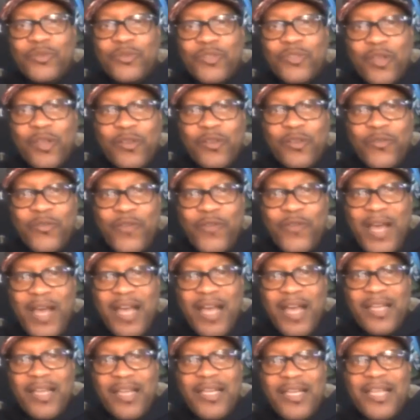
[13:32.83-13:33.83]

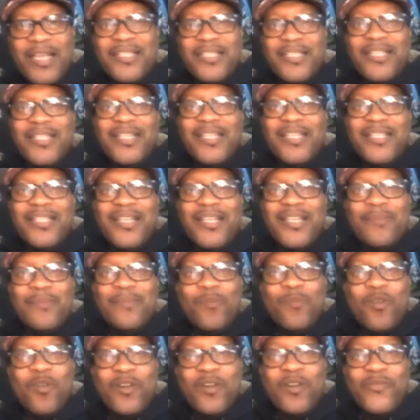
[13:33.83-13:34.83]
certify as in
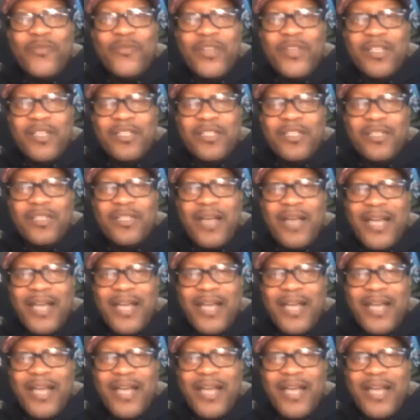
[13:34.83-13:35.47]
more of a,